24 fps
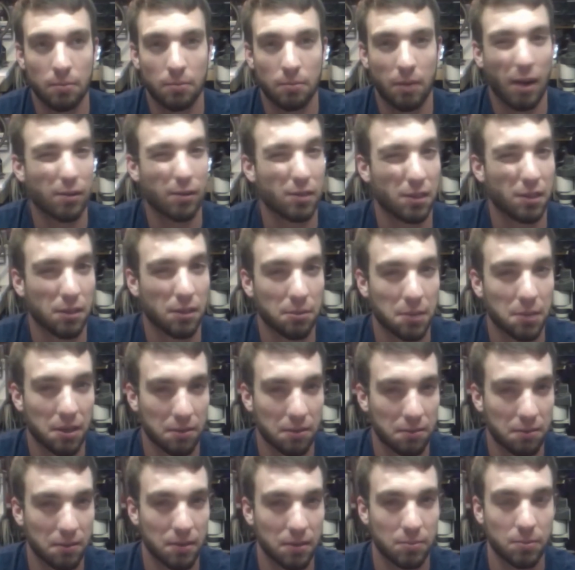probably nobody
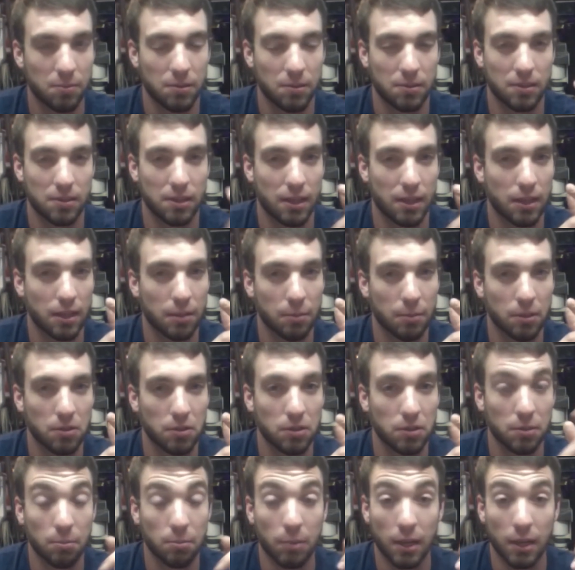on Facebook's in
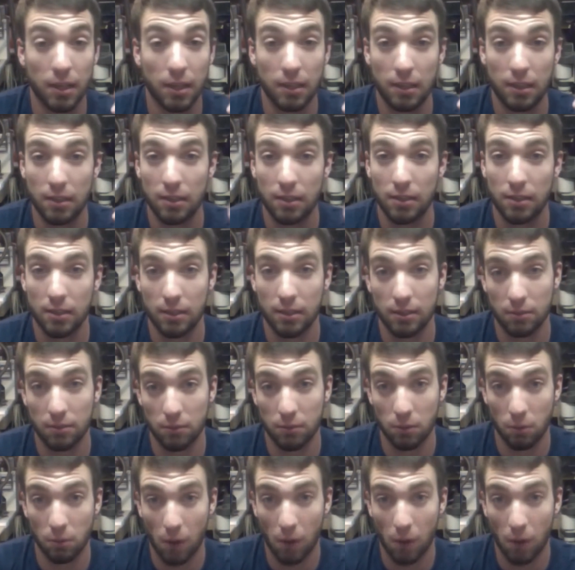elementary, but if you're